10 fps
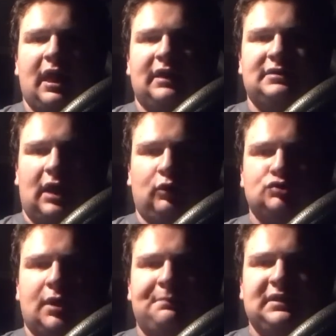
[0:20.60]
and Donald
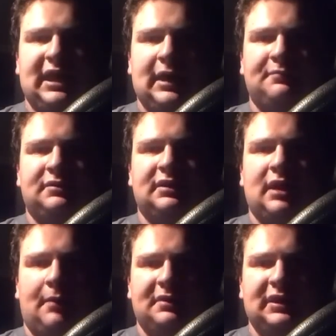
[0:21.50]
Trump became the
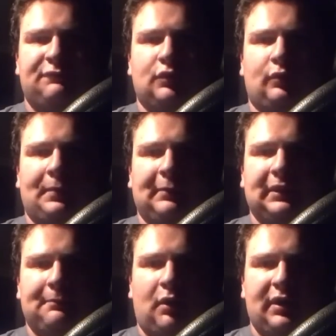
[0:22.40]
nominee for the
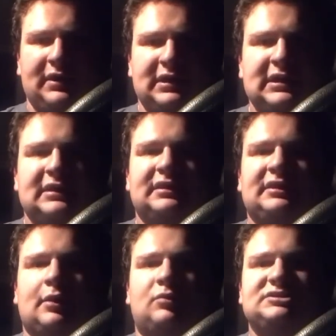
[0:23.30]
Republican Party, that
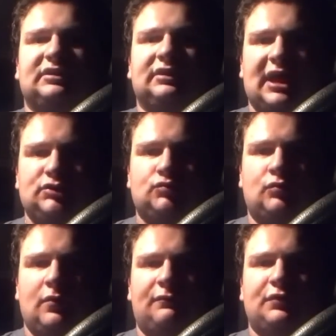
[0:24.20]
there was less
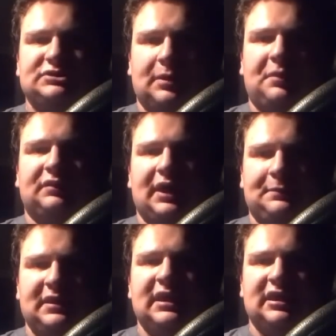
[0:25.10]
room for someone
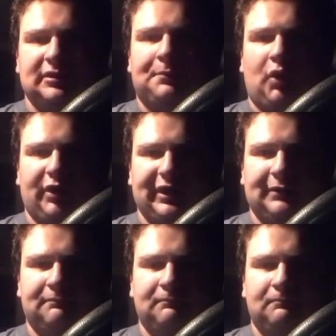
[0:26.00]
like me in the
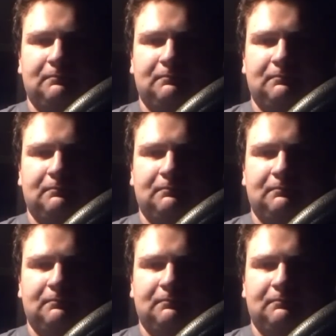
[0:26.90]
party.